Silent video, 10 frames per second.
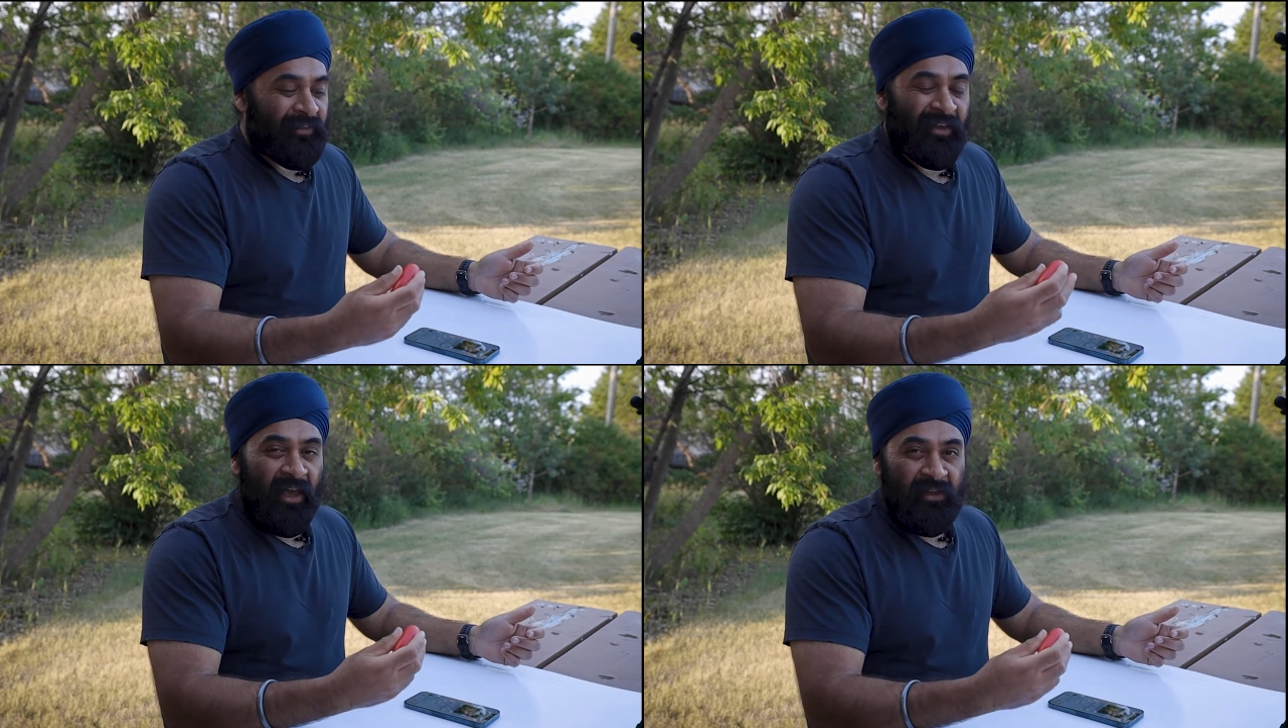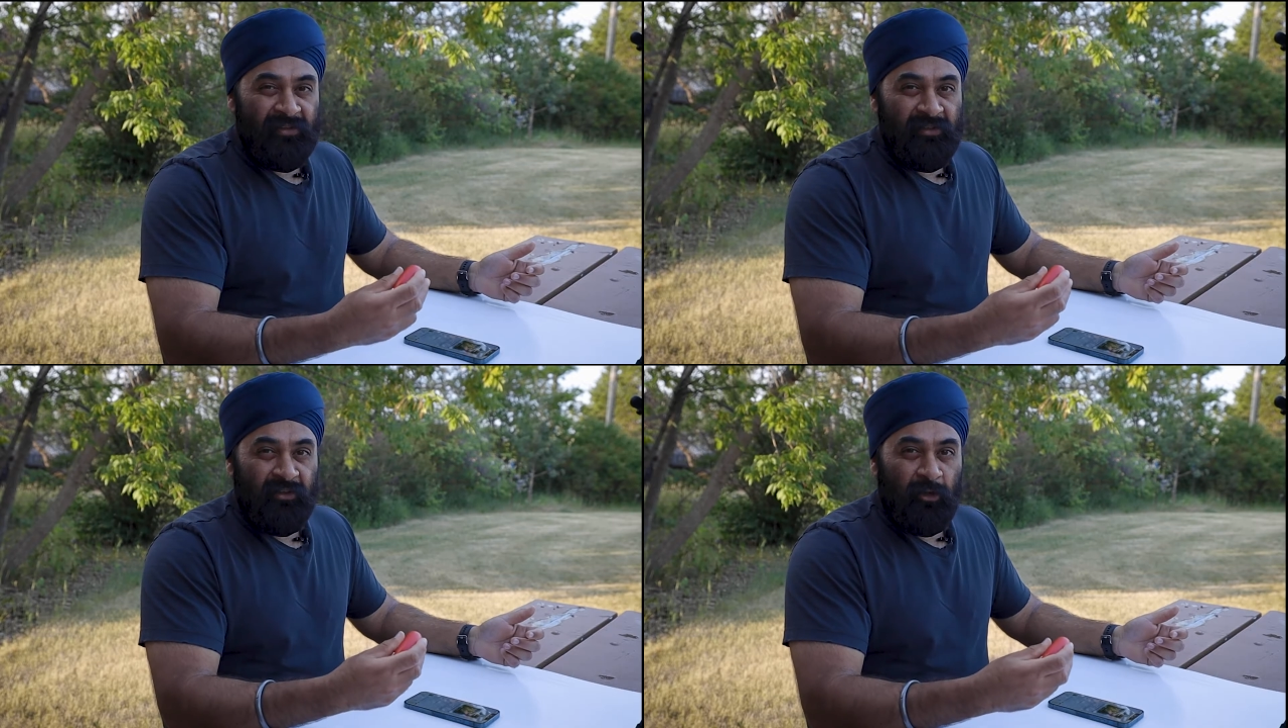The
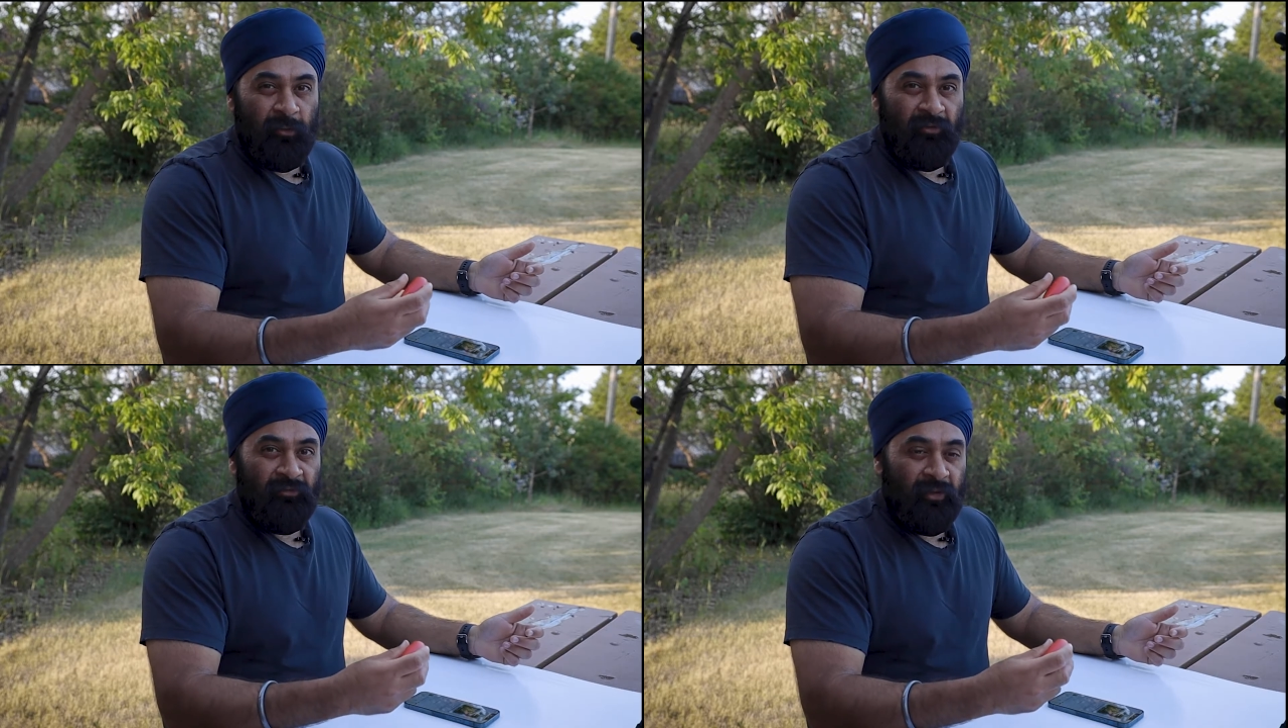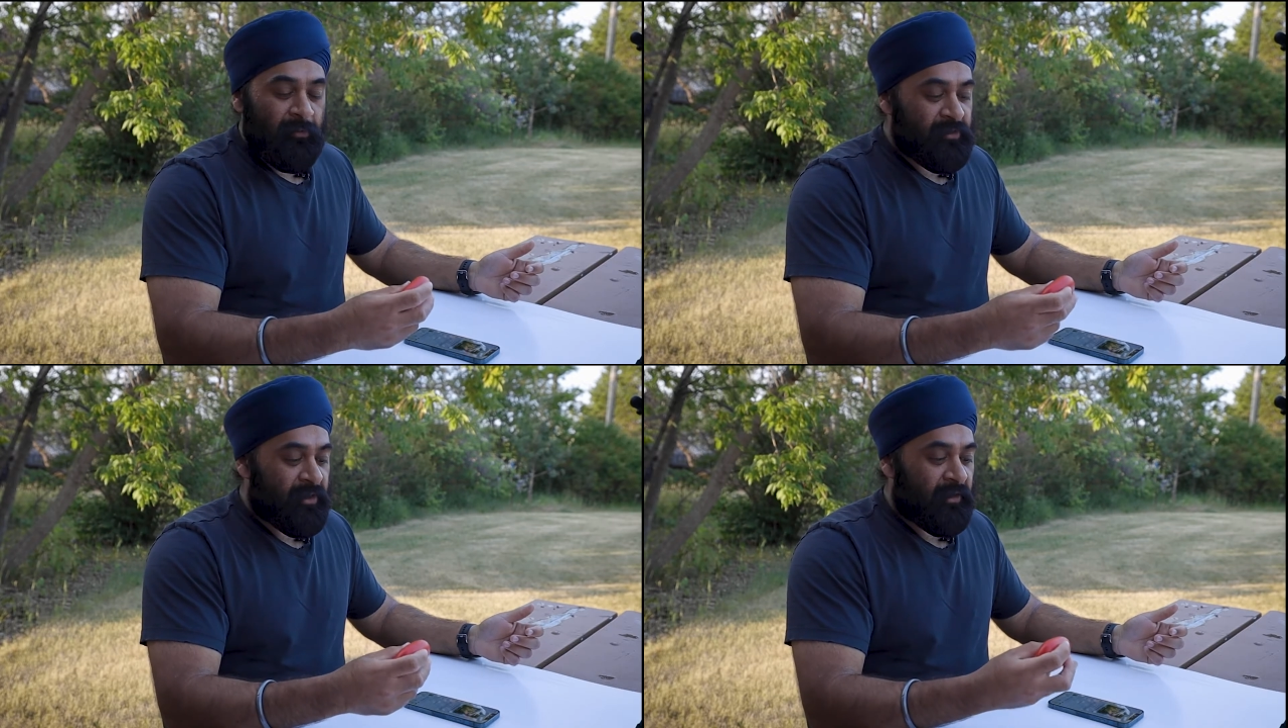case is a little bit
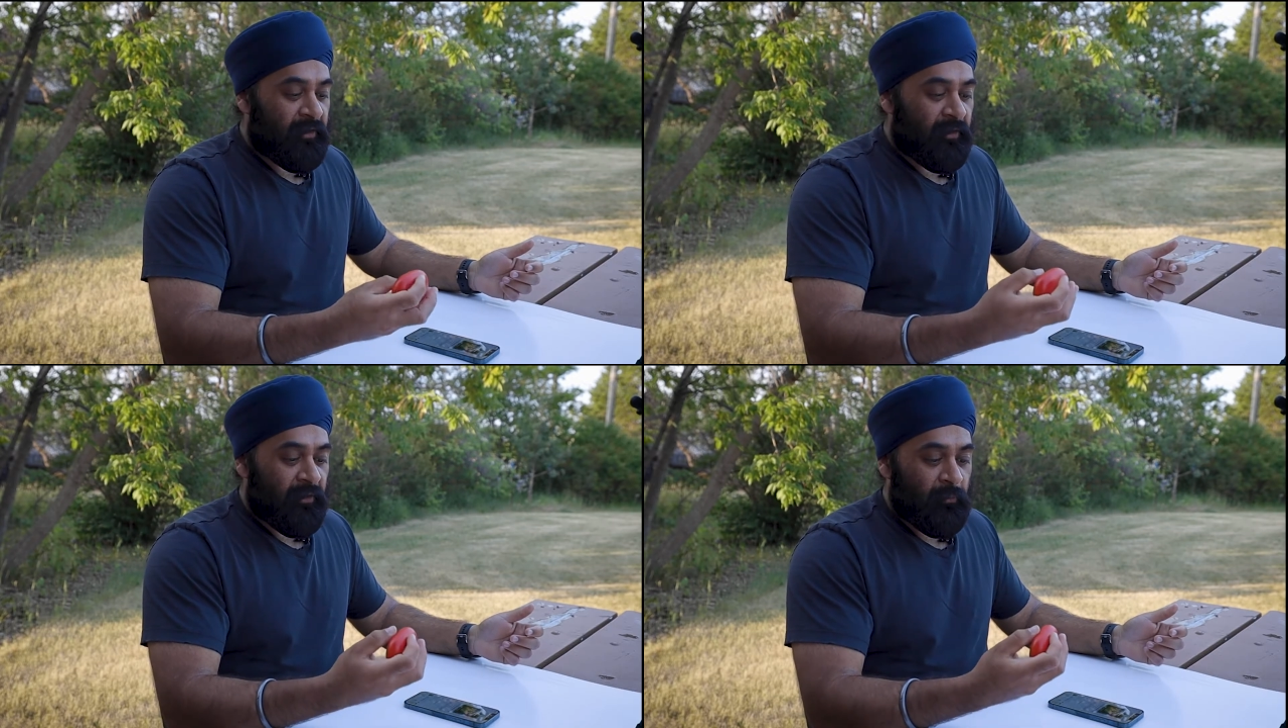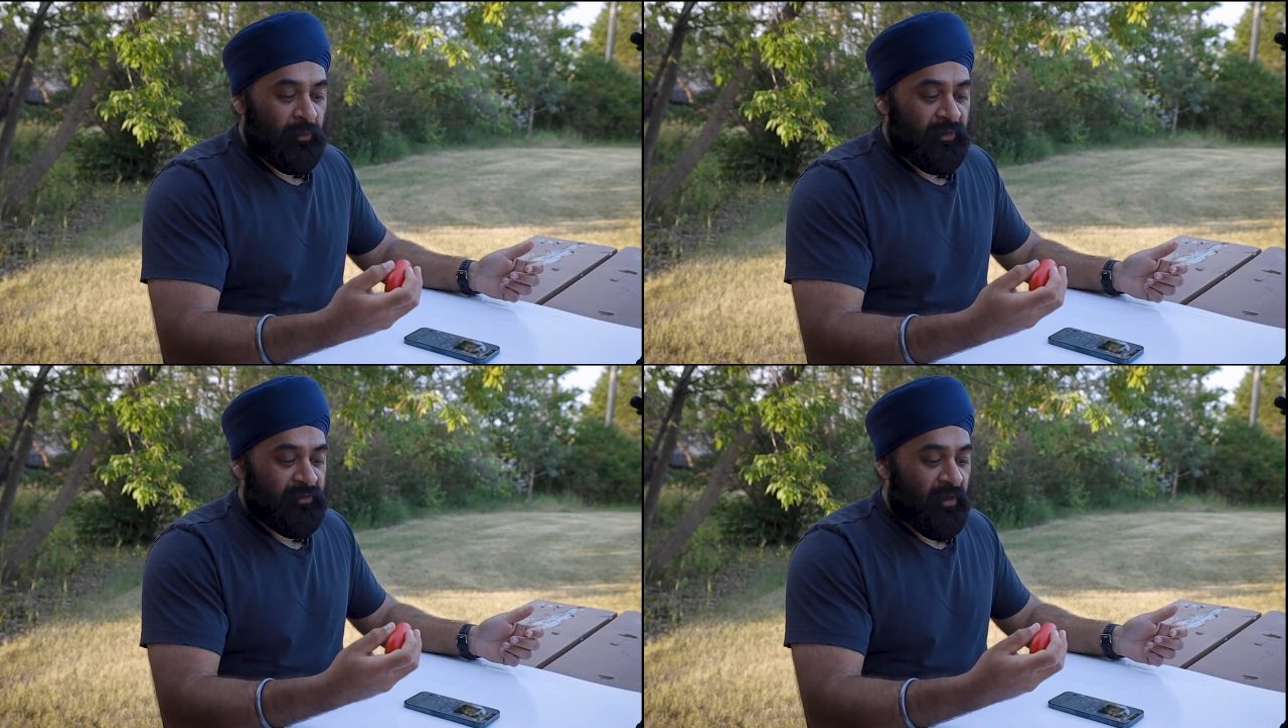flimsy
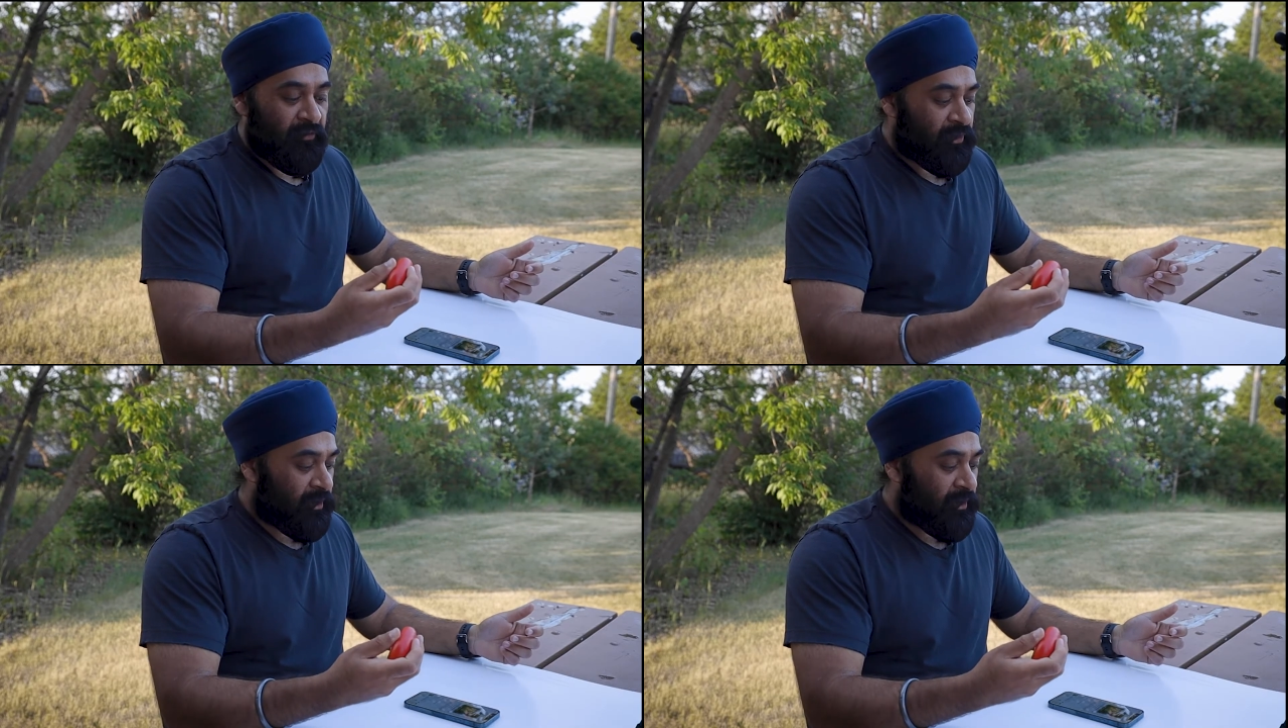with this cover